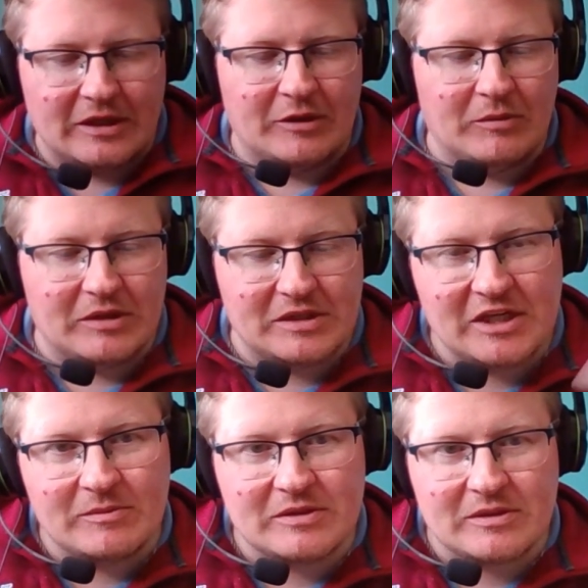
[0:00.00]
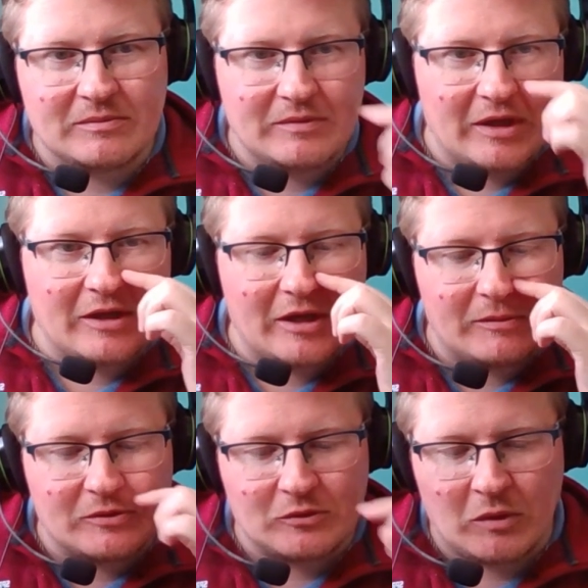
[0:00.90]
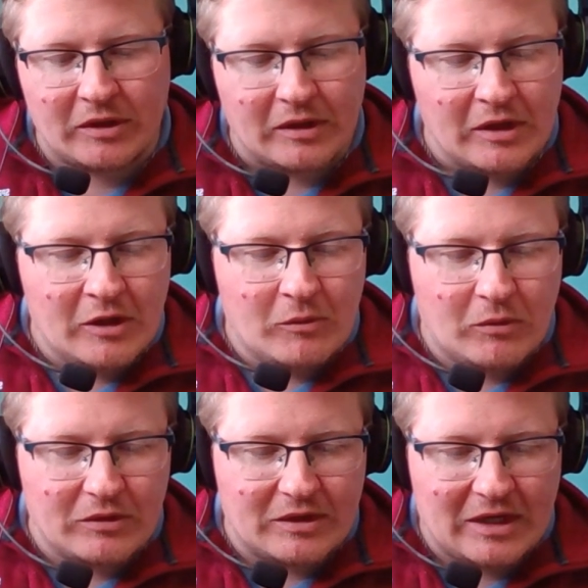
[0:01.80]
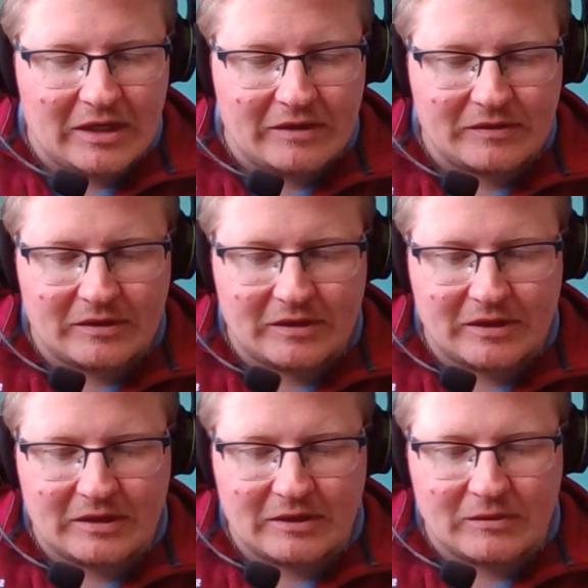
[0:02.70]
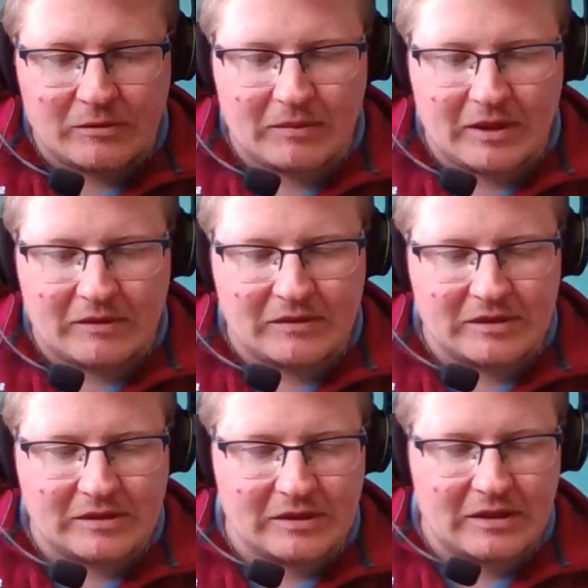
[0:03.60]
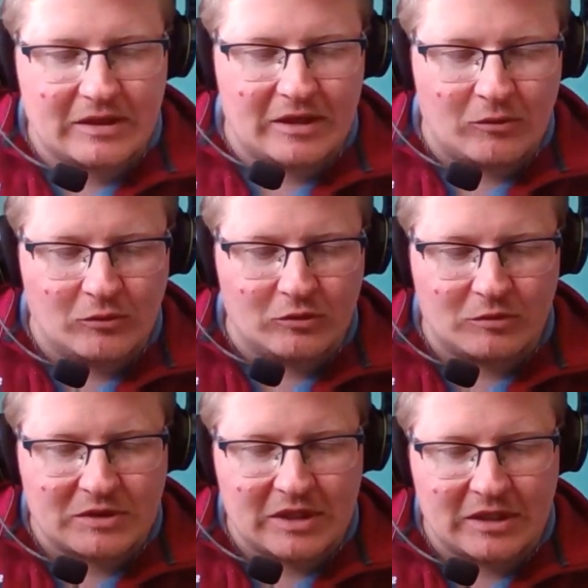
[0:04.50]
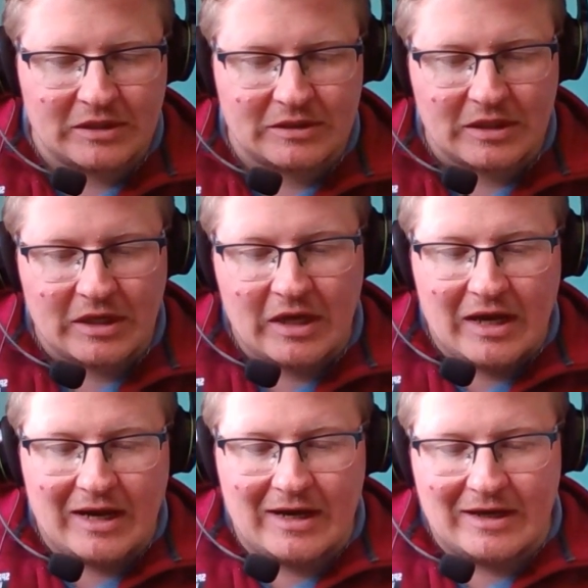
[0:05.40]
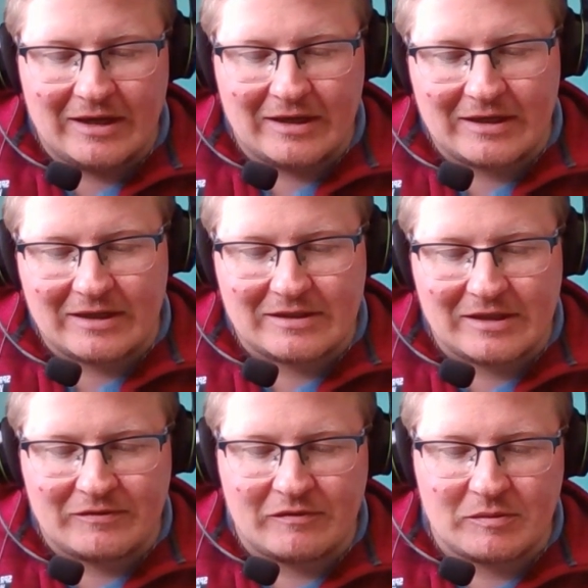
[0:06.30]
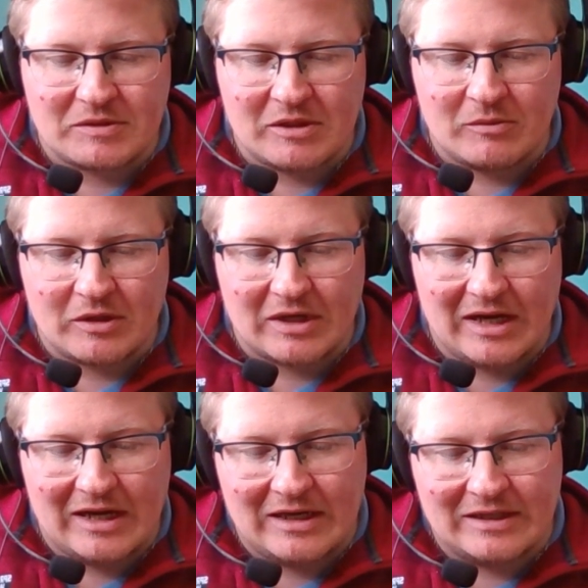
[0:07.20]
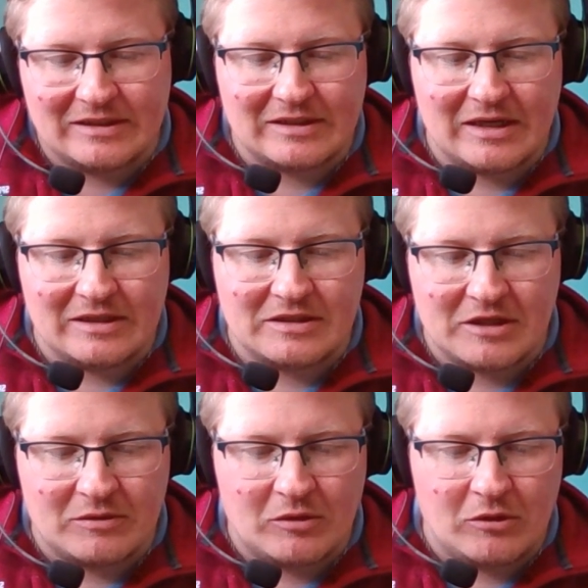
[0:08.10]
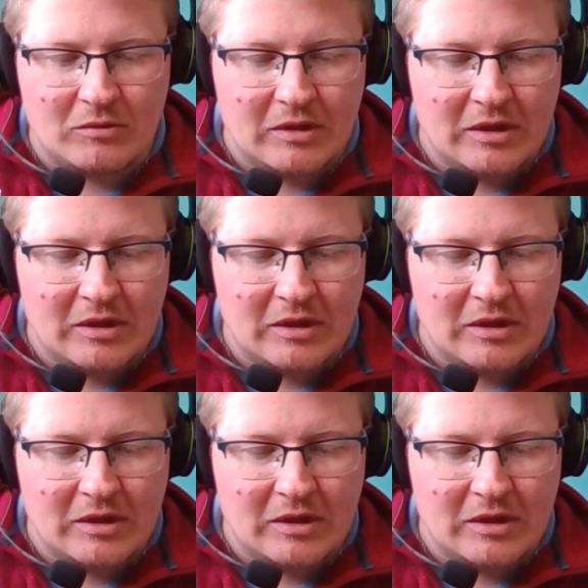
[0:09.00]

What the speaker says: are the same as in episode 1. What we're after is getting a whole load of percentage, getting to that 50% mark, and getting the Town Hall.